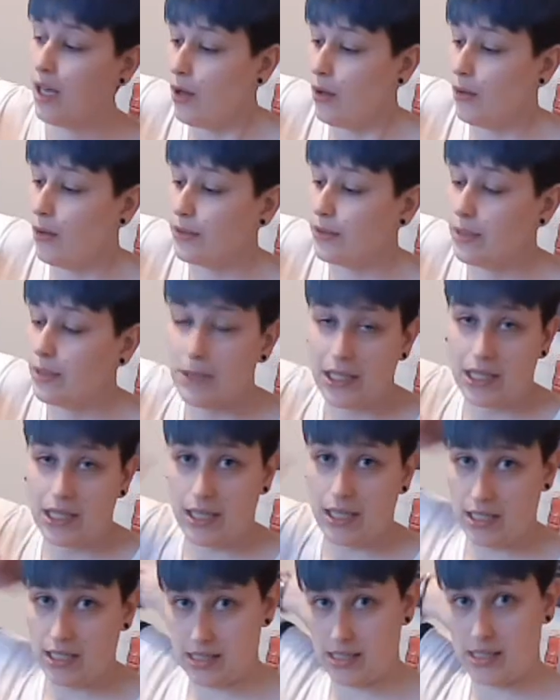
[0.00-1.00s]
only
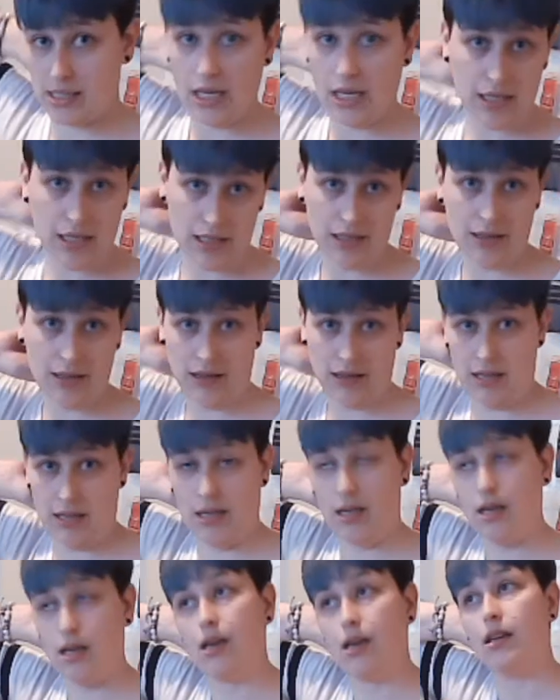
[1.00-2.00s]
because
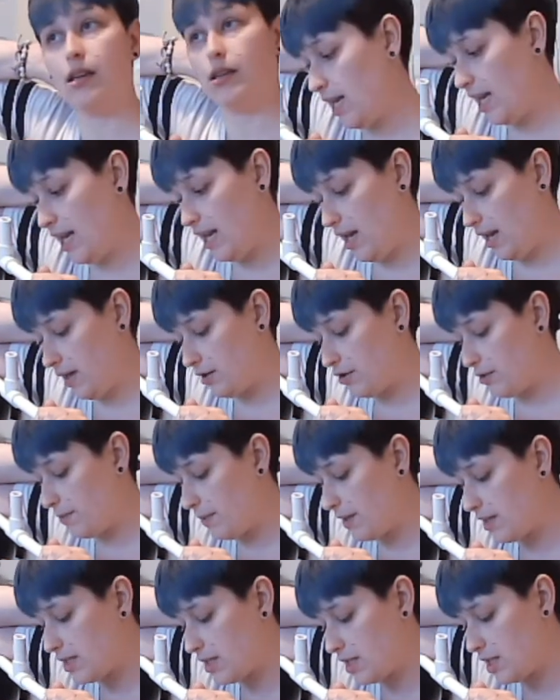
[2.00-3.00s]
the connector
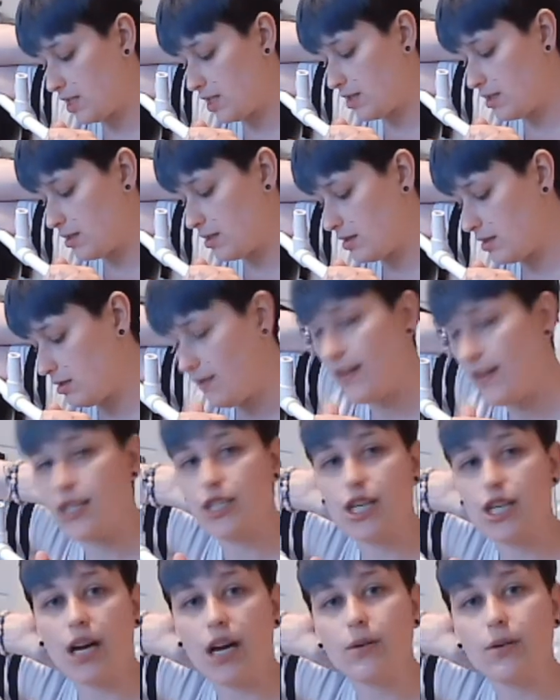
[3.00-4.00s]
pieces, the
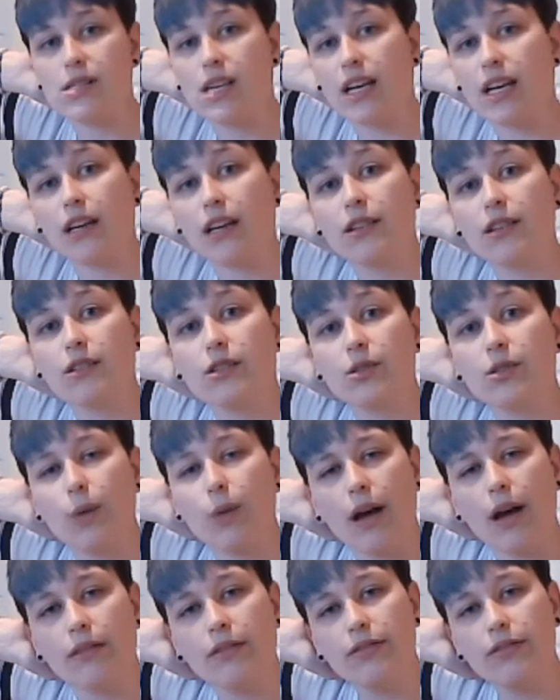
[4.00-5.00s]
jug was like
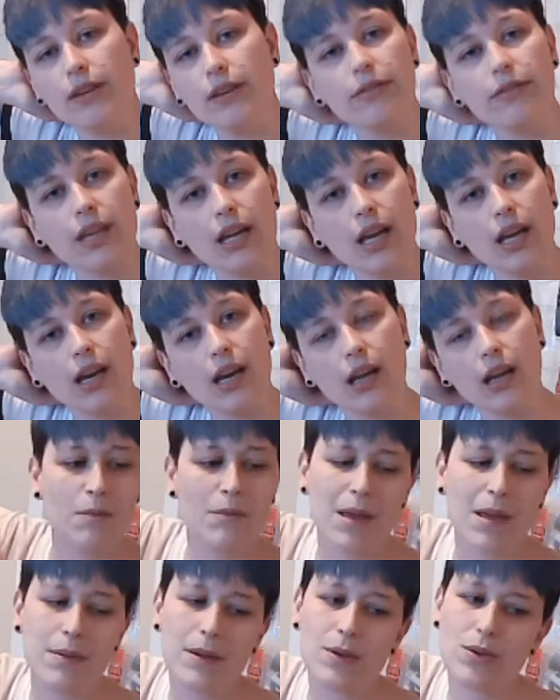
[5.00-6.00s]
$12, $15,
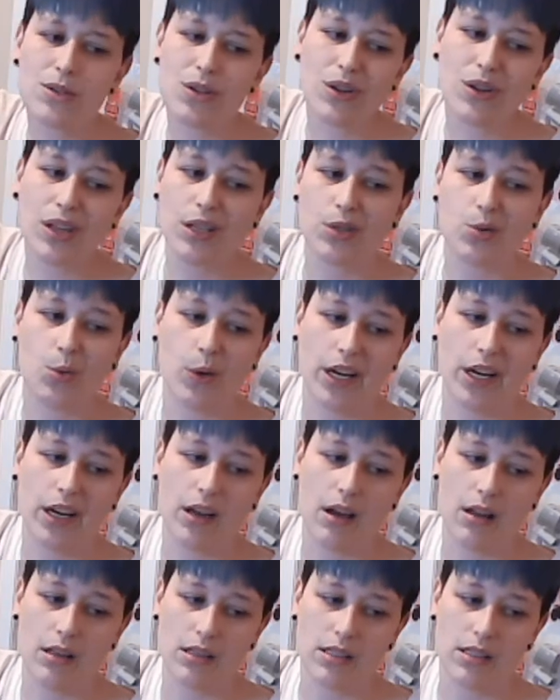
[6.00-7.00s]
maybe it was only $20.
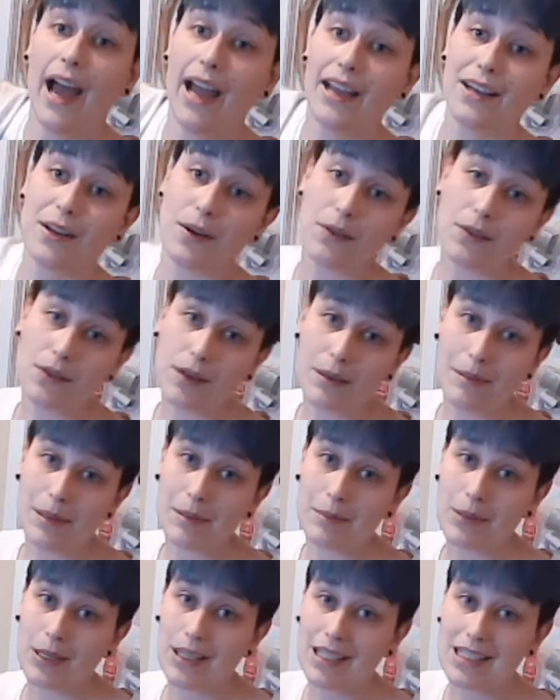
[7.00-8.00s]
I don't
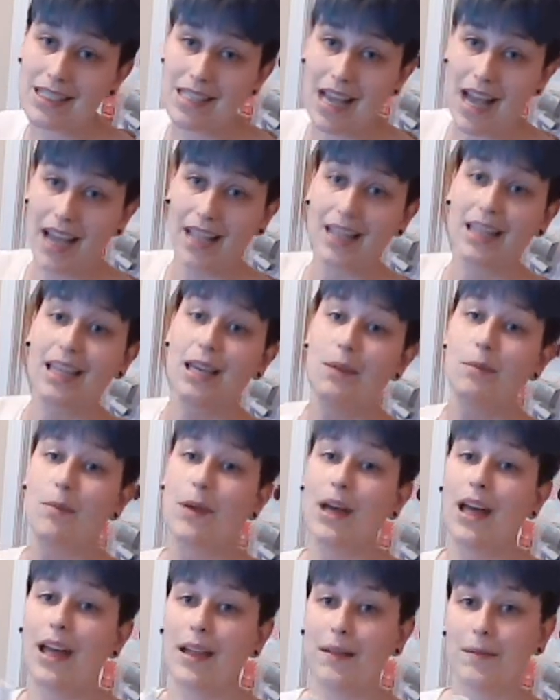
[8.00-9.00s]
remember exactly,
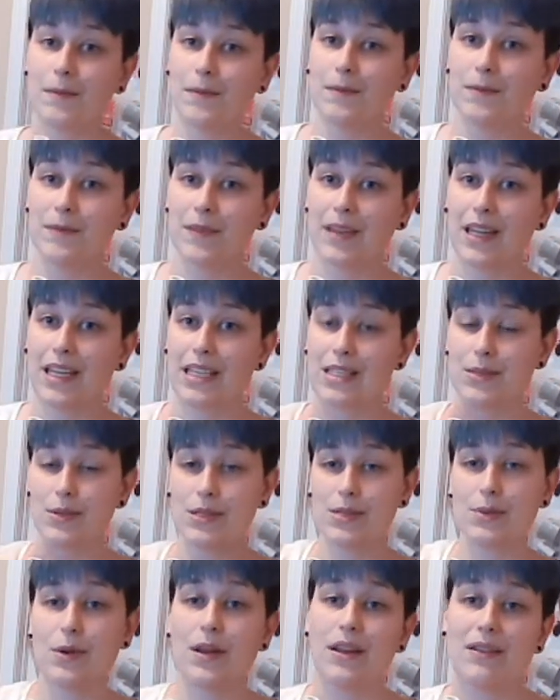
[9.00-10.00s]
but this
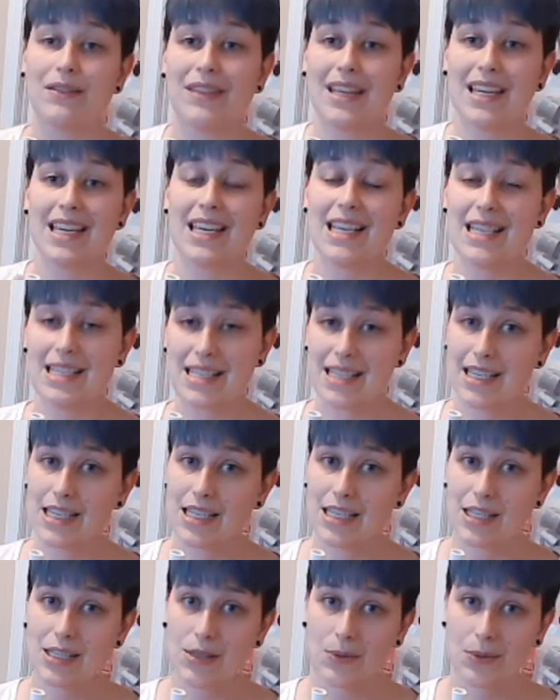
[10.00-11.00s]
was one of the
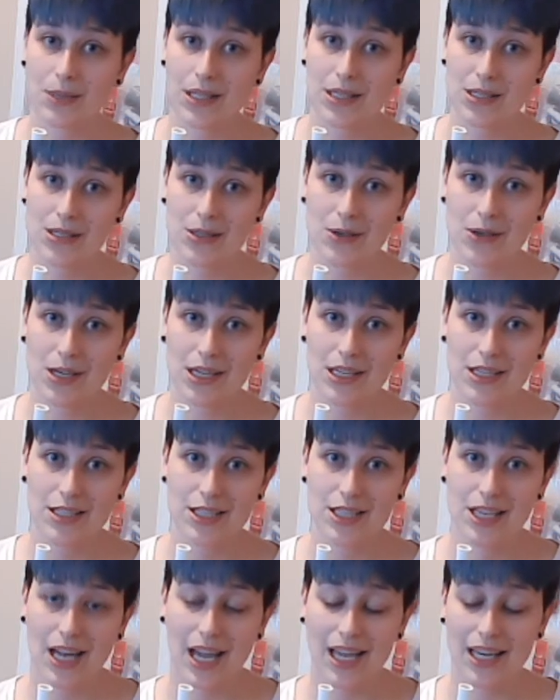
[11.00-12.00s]
easiest wig
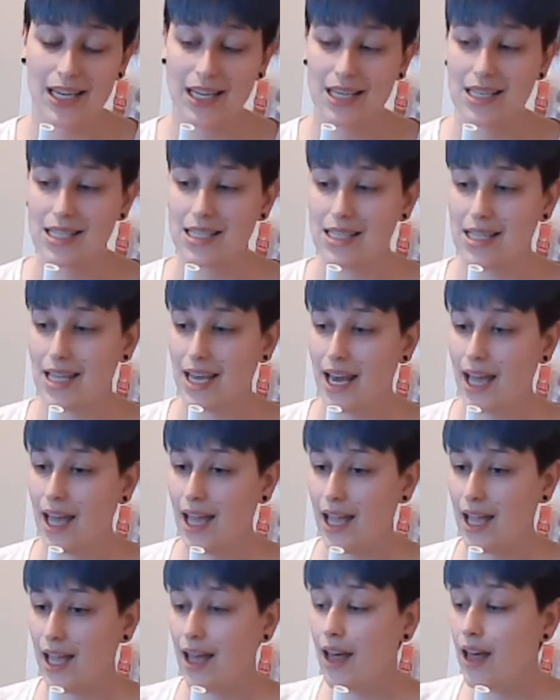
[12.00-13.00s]
storage ideas that
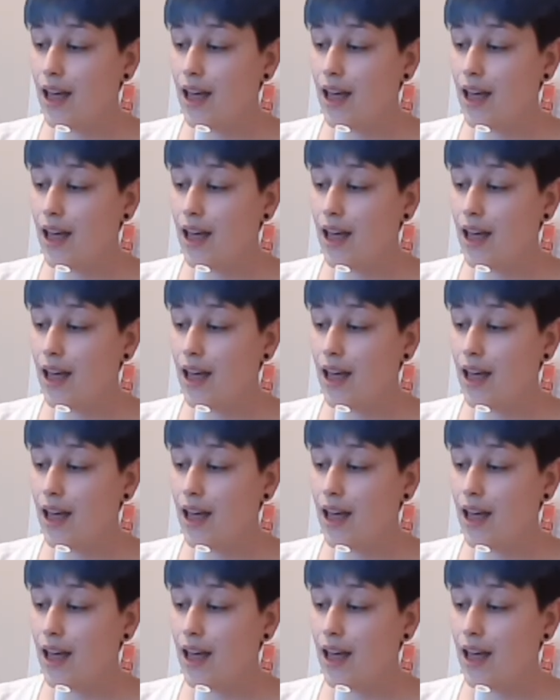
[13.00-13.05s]
I